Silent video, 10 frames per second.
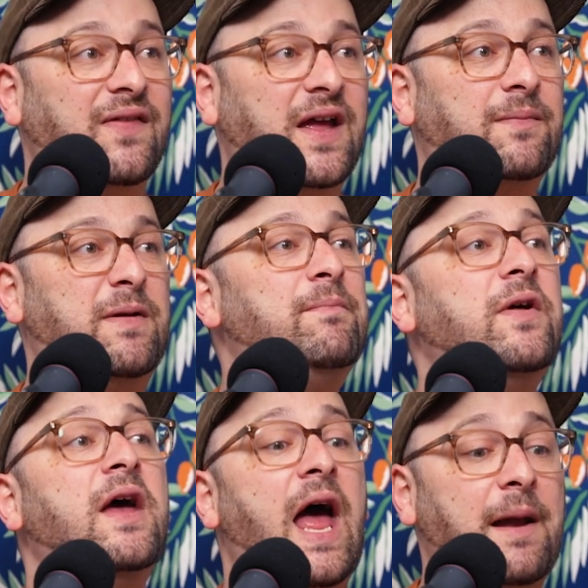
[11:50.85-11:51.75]
And like
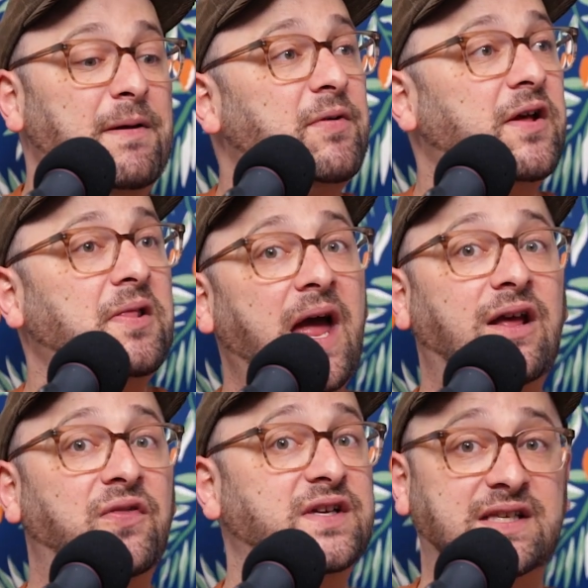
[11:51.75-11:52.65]
people that
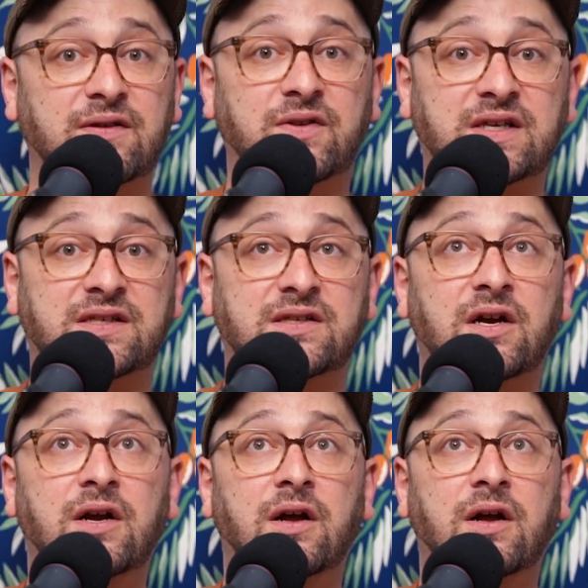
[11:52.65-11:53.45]
like this the